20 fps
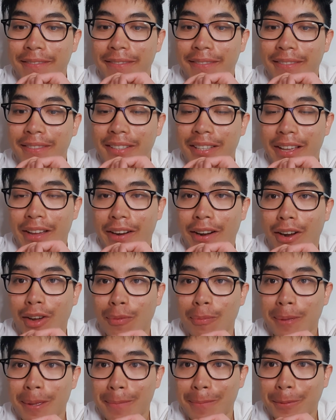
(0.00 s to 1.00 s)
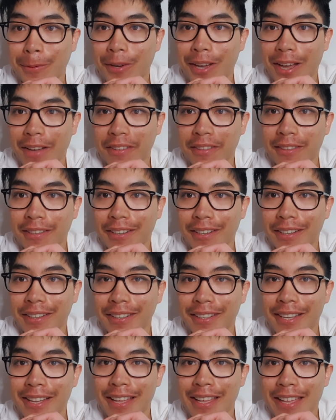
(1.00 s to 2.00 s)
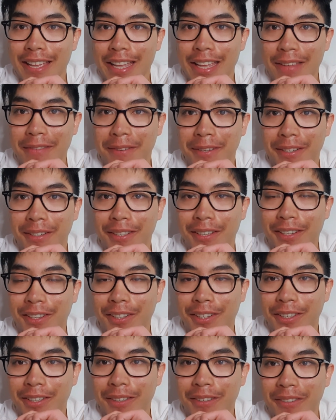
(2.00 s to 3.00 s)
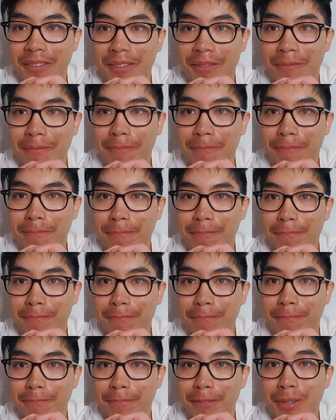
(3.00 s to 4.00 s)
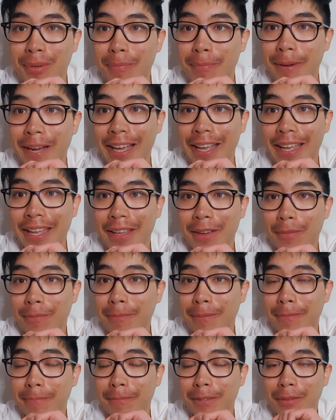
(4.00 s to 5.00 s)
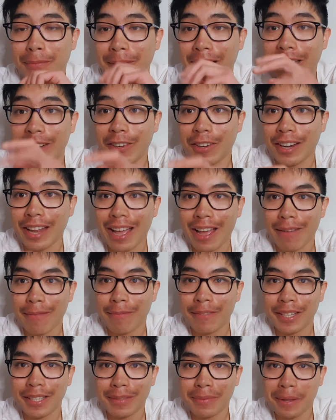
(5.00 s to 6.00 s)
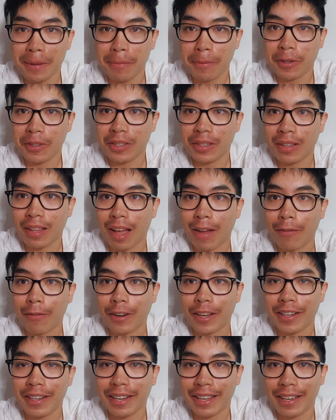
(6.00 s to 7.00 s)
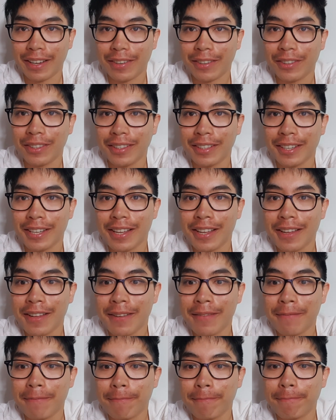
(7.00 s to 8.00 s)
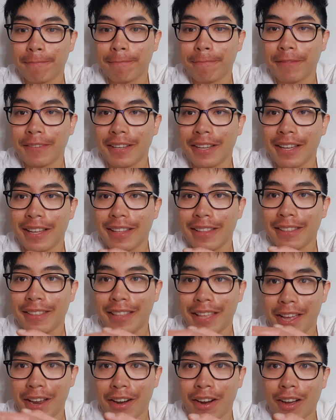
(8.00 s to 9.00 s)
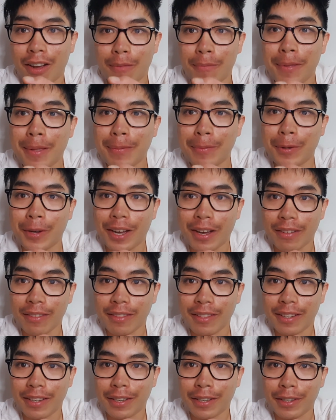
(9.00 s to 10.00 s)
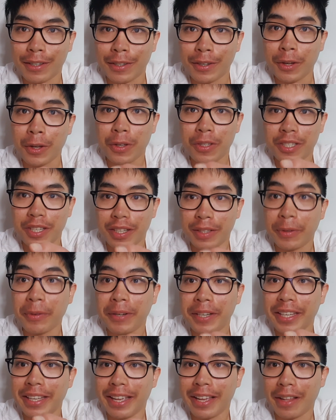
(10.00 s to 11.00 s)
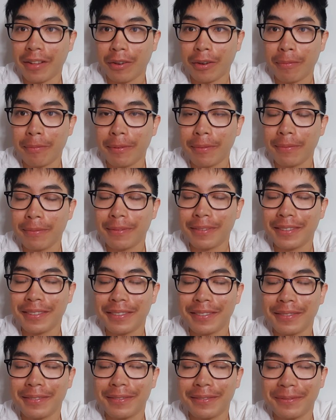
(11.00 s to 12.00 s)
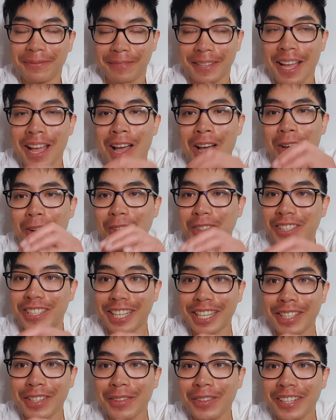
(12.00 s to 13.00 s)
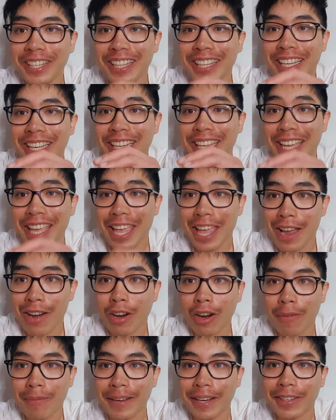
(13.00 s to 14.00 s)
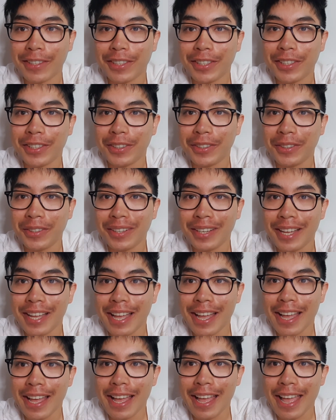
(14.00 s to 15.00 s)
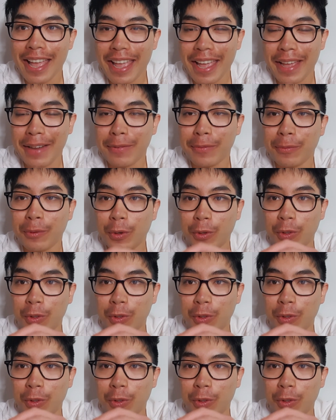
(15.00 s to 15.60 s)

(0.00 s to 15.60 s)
there are people out there, even though you may um, you may not have these people in your life right now. There are people out there who genuinely care, who genuinely care about you, and will